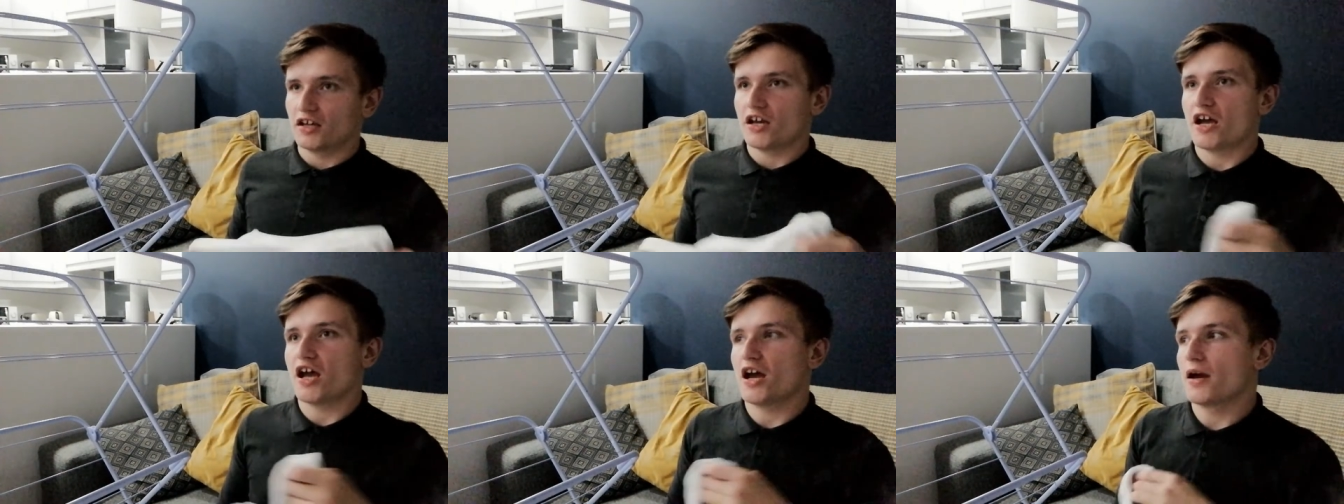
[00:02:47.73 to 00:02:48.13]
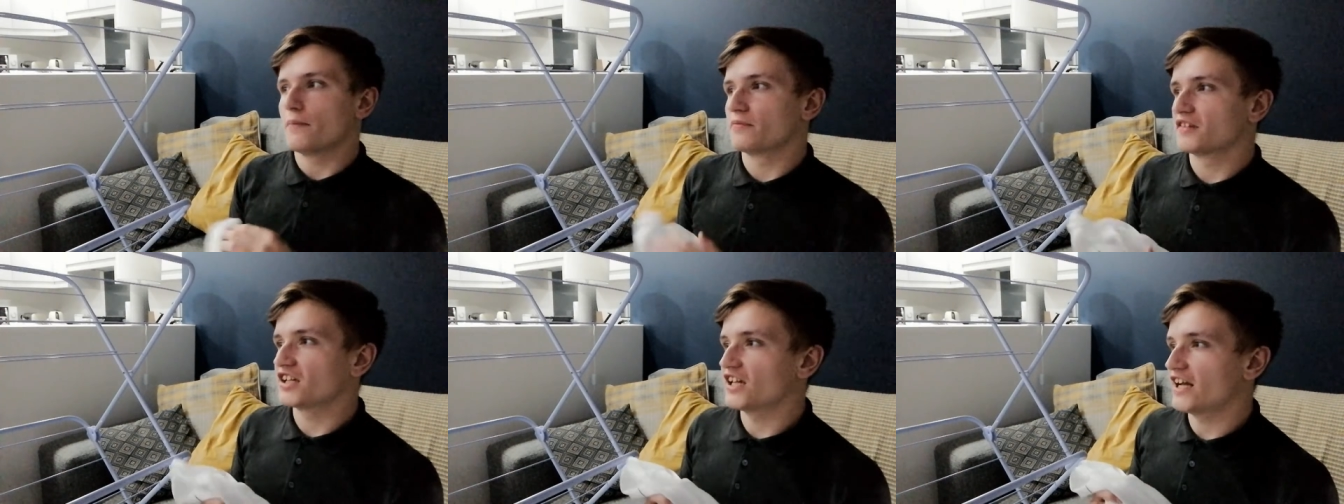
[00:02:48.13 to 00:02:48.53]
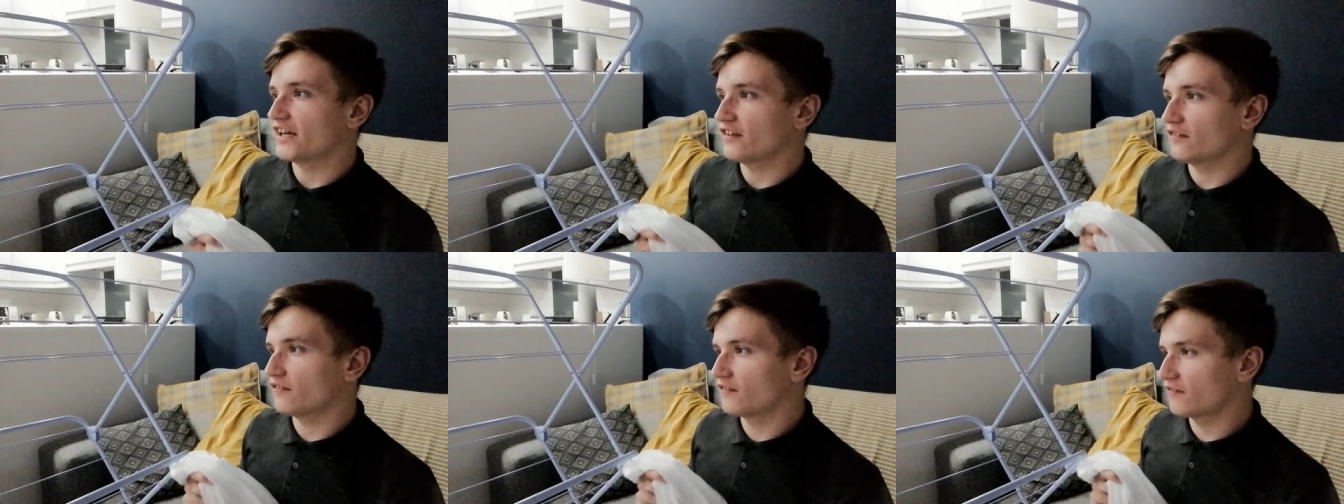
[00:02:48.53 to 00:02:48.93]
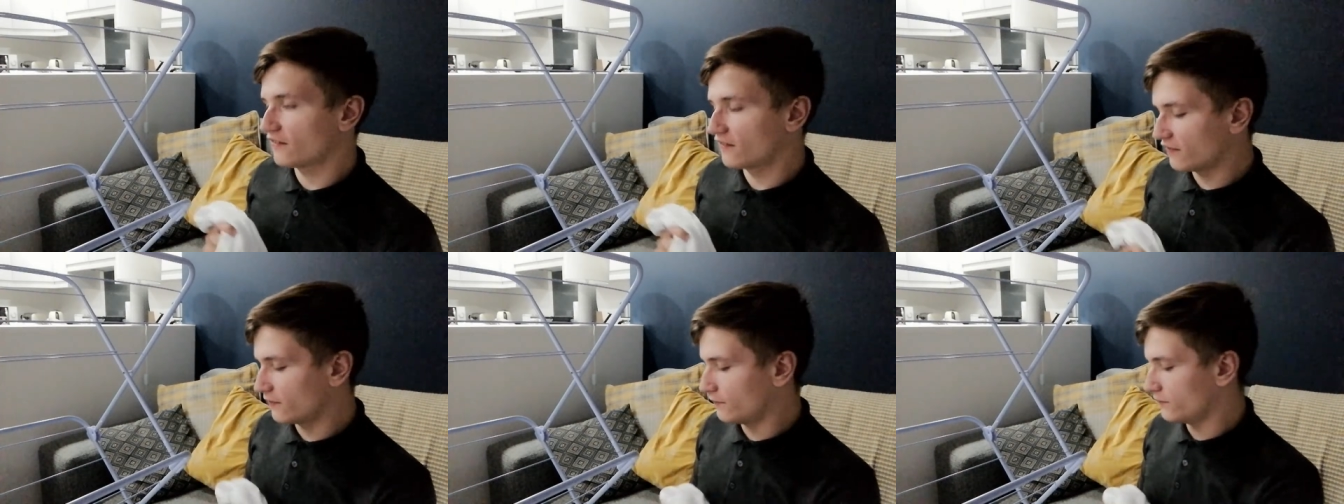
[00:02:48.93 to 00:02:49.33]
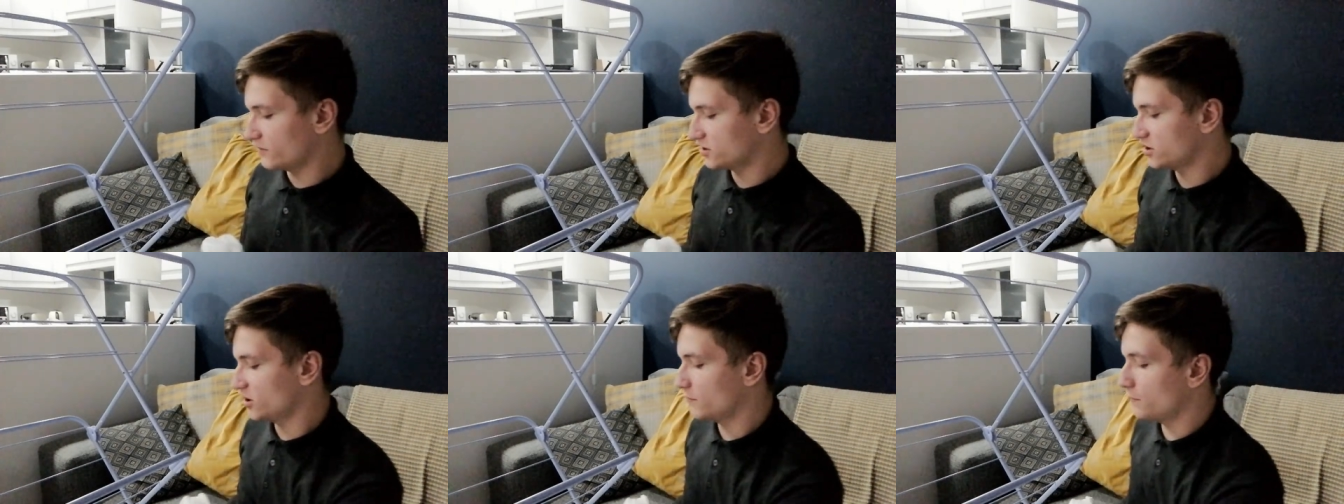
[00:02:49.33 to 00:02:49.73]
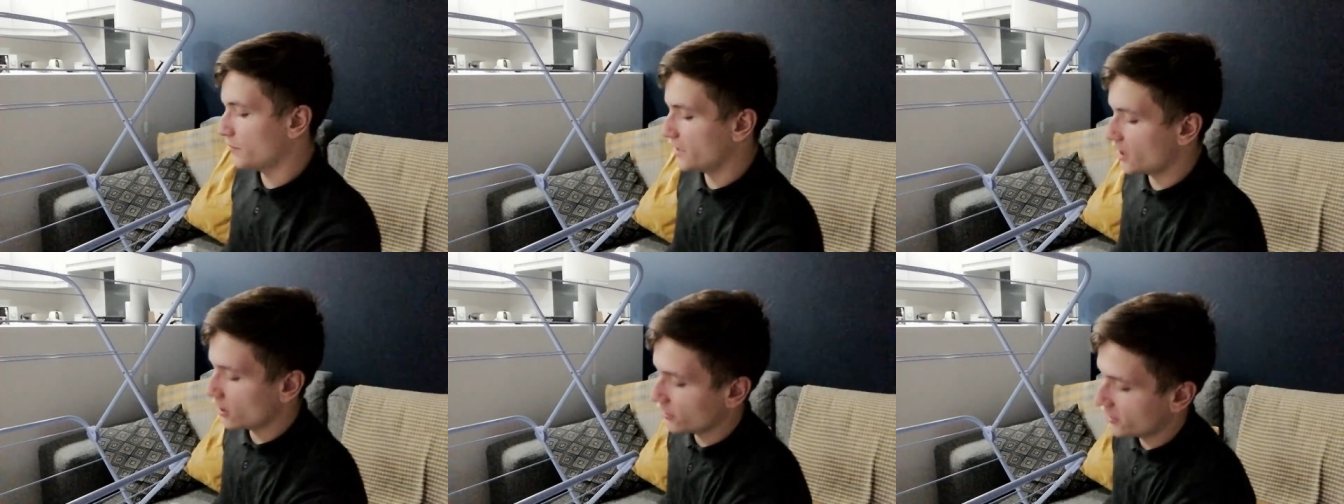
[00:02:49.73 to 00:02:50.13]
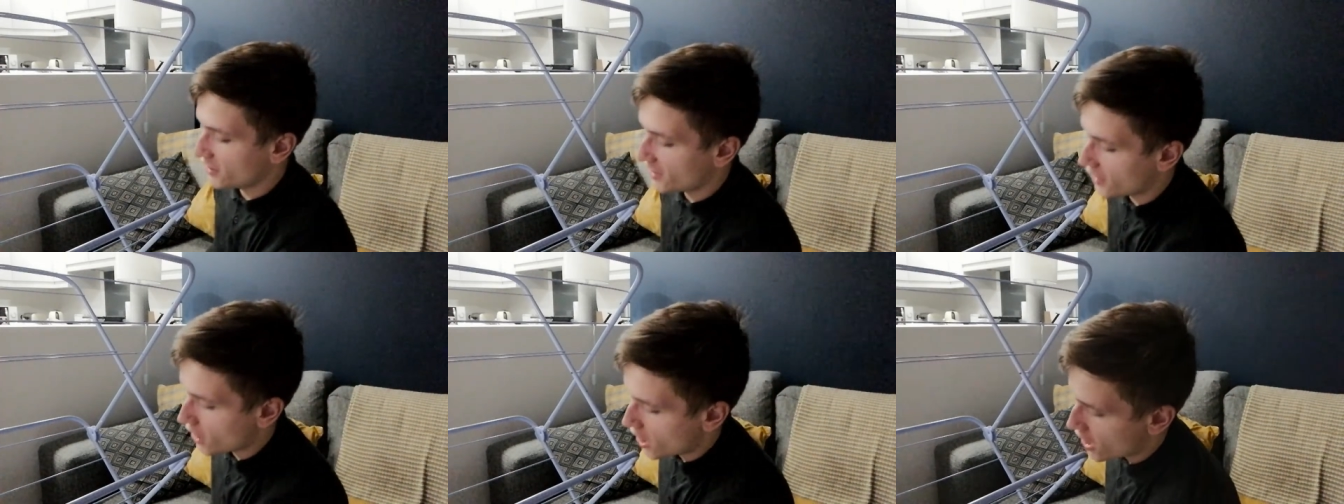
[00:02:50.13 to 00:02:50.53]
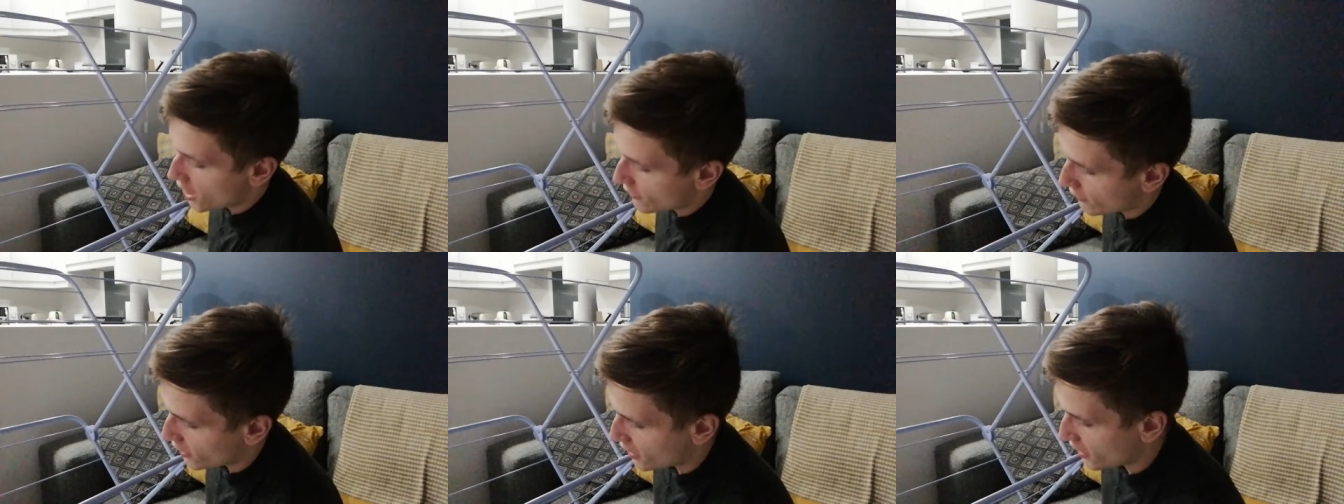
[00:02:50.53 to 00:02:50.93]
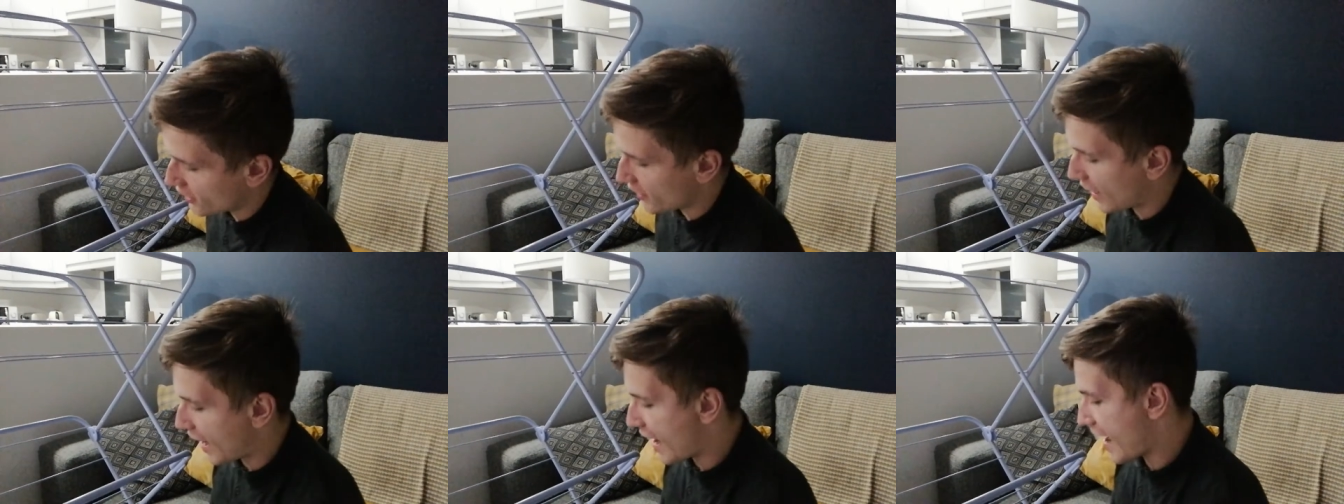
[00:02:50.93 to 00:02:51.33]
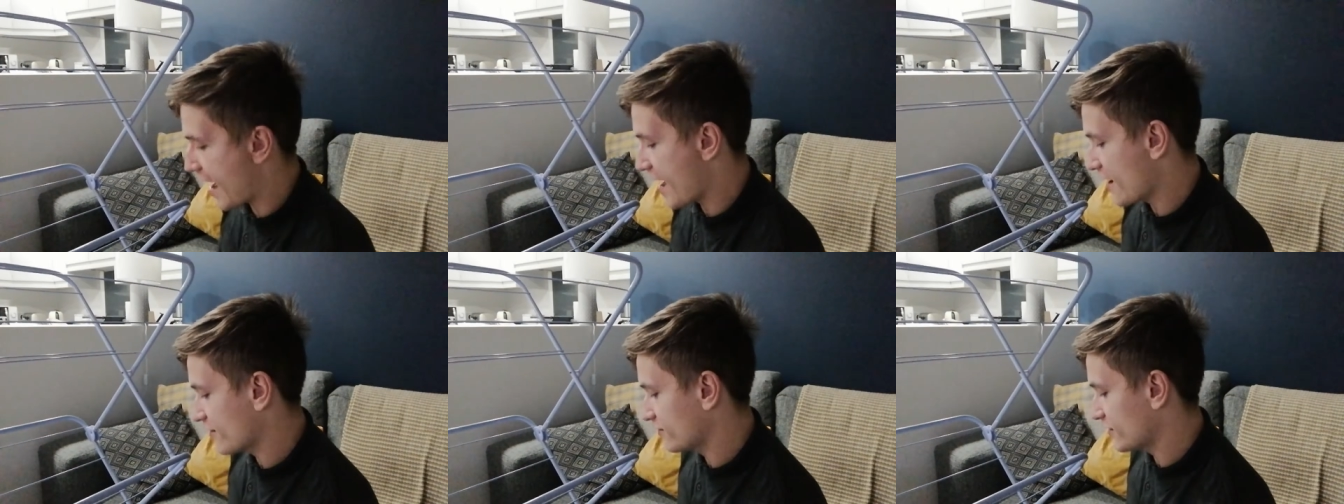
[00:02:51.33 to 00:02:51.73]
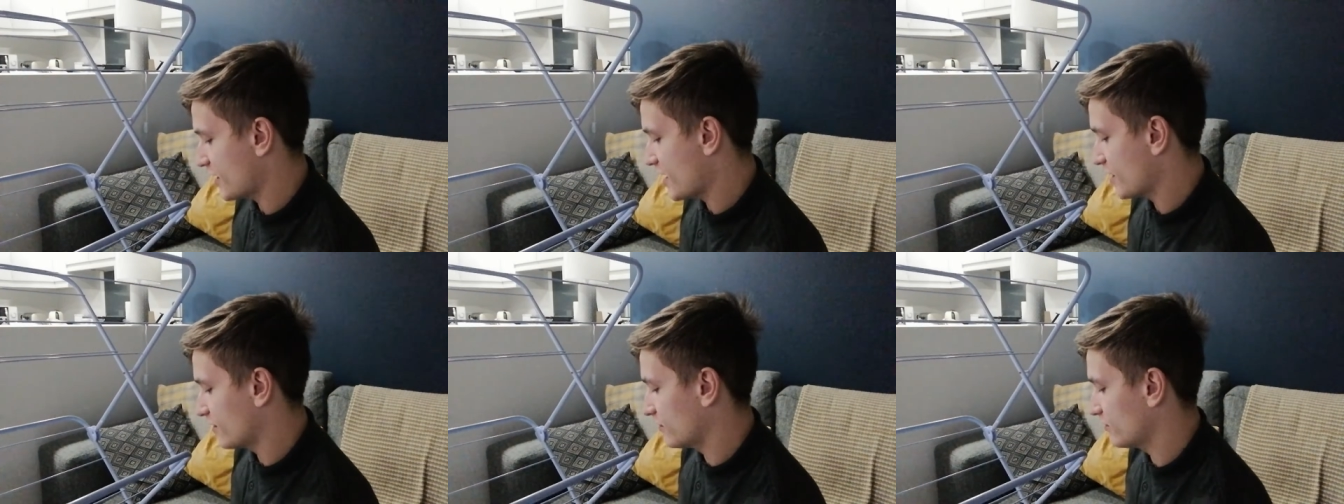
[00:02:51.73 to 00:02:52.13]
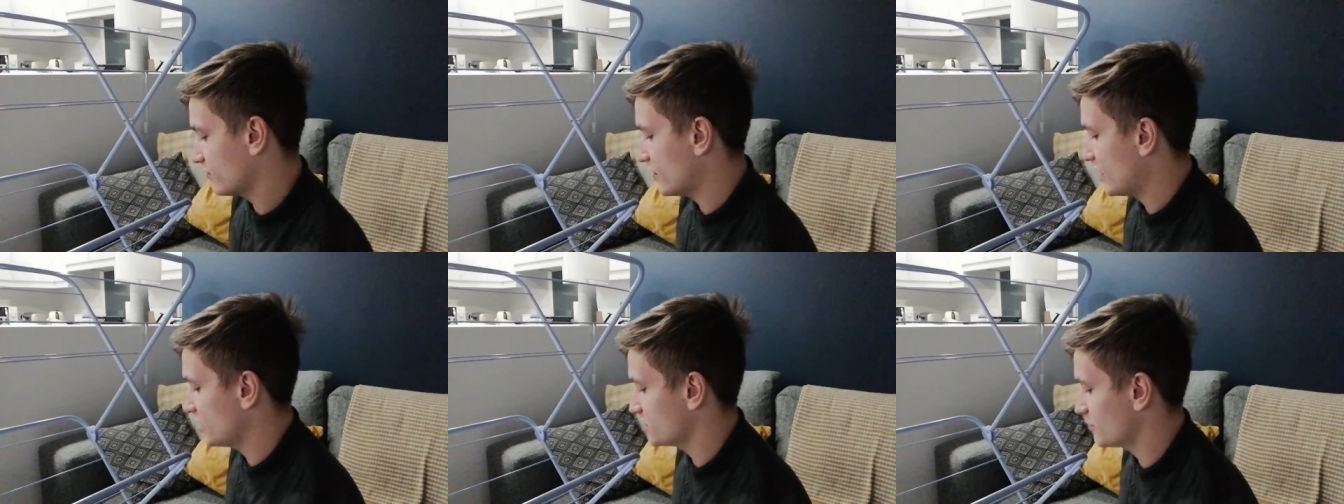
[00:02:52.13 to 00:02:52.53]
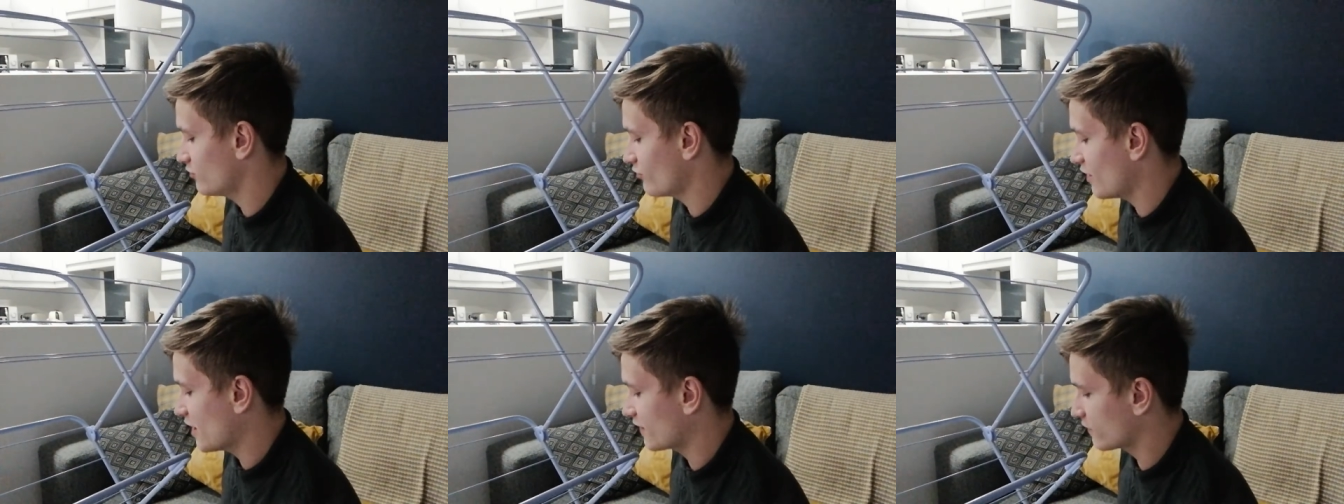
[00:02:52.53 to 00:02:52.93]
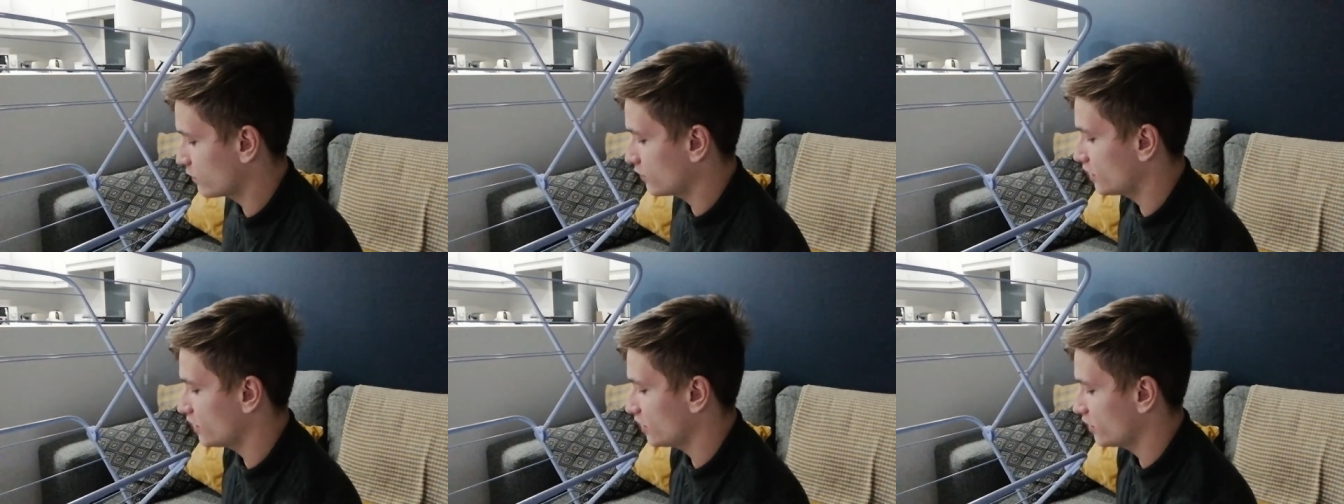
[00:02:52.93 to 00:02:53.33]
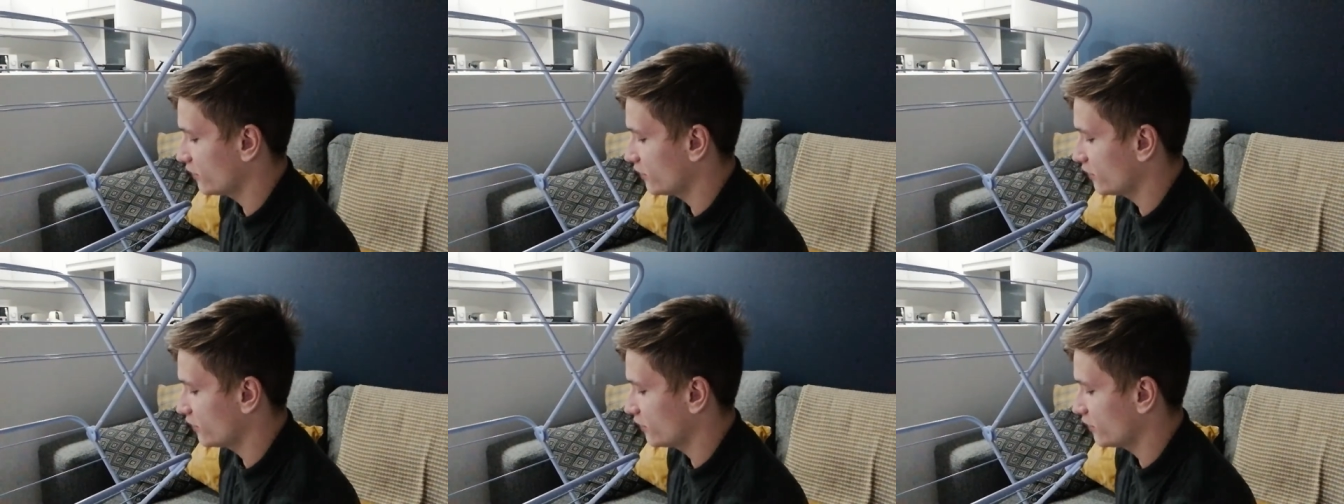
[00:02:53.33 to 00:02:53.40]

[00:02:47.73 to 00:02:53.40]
Um, the lights should be on the air and then they should dry as well,